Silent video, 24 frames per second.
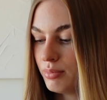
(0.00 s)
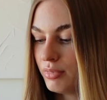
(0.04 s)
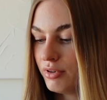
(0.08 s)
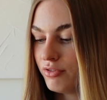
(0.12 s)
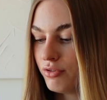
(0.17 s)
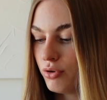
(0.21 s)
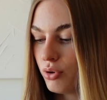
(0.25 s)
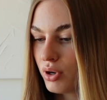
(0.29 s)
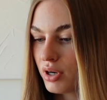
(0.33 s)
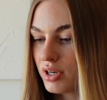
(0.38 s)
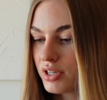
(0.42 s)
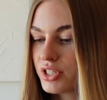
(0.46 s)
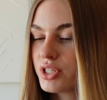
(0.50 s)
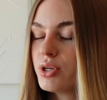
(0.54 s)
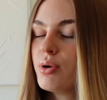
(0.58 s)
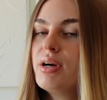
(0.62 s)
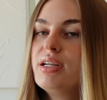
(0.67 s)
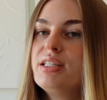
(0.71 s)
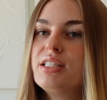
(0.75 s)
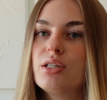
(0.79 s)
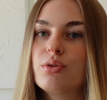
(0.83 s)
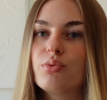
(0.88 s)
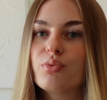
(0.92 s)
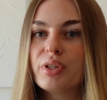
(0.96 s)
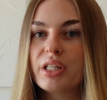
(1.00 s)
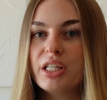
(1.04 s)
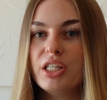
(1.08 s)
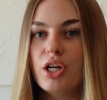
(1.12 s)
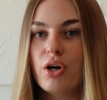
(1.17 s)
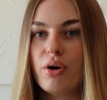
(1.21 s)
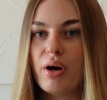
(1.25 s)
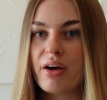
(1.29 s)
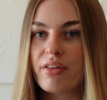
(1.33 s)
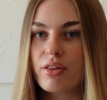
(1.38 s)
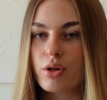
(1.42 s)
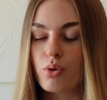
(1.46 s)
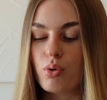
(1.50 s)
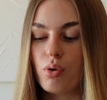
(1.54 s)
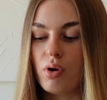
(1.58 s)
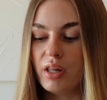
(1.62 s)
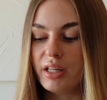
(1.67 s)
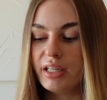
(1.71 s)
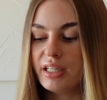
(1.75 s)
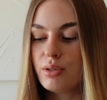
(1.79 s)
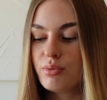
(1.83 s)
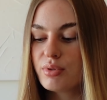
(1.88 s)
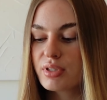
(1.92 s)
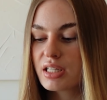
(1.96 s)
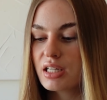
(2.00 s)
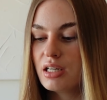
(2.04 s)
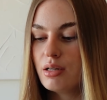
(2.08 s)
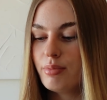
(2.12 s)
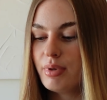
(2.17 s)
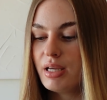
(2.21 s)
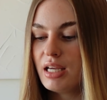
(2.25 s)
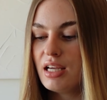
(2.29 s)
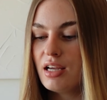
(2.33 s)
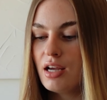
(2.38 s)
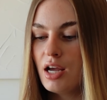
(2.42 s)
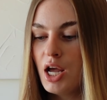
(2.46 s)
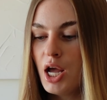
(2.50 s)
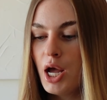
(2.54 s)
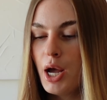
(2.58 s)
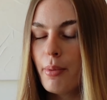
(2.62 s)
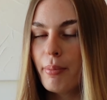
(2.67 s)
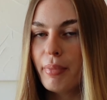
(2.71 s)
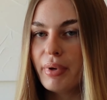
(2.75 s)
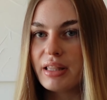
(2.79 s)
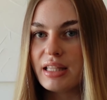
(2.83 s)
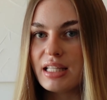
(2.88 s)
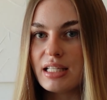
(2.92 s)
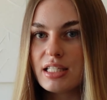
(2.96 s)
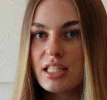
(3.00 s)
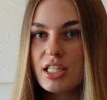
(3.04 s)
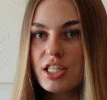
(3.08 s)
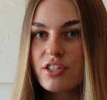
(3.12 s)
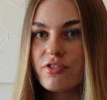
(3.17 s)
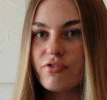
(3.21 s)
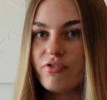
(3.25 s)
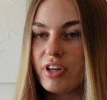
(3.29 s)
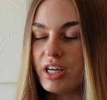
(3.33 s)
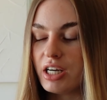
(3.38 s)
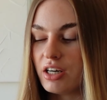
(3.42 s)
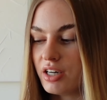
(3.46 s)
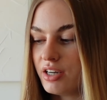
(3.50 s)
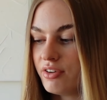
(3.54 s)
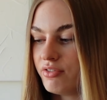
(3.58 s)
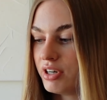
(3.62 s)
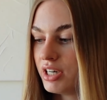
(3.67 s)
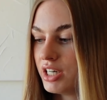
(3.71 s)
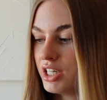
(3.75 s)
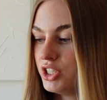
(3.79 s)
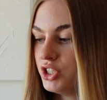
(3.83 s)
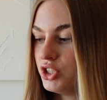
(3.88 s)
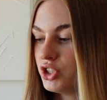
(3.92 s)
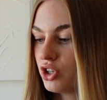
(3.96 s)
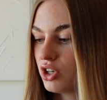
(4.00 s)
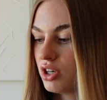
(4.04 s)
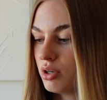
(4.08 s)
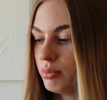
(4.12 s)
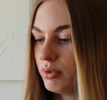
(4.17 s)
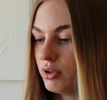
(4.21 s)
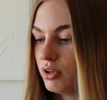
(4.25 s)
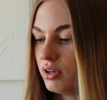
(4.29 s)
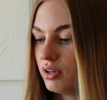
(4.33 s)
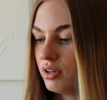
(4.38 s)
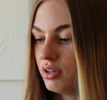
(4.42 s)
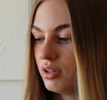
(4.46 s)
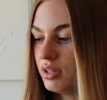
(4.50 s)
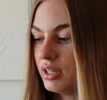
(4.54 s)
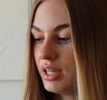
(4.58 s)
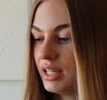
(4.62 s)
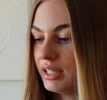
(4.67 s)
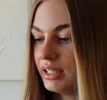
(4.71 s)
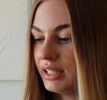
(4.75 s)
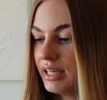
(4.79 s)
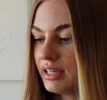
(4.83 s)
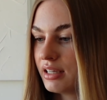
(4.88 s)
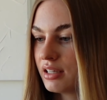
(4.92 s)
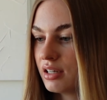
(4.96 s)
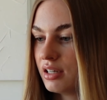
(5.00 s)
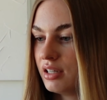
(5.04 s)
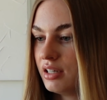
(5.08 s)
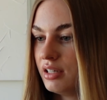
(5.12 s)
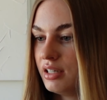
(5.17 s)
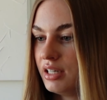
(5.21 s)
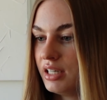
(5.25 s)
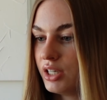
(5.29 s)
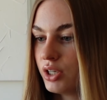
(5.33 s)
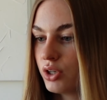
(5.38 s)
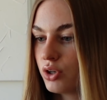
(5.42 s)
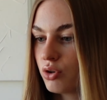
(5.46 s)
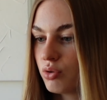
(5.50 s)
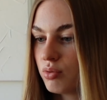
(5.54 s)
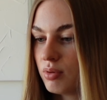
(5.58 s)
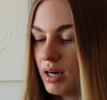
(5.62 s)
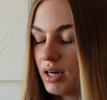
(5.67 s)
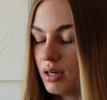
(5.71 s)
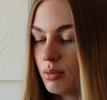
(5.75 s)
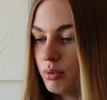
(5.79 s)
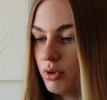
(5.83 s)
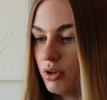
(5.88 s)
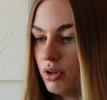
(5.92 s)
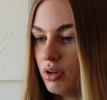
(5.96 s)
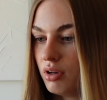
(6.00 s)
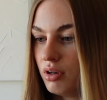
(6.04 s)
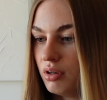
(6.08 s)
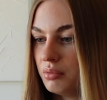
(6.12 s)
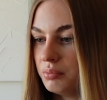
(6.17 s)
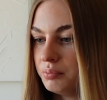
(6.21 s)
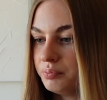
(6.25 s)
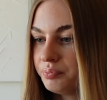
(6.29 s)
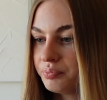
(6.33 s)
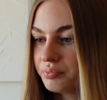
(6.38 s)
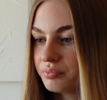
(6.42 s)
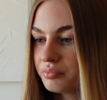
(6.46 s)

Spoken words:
before, so I didn't really know how the quality was going to be, but this is very durable and like an incredible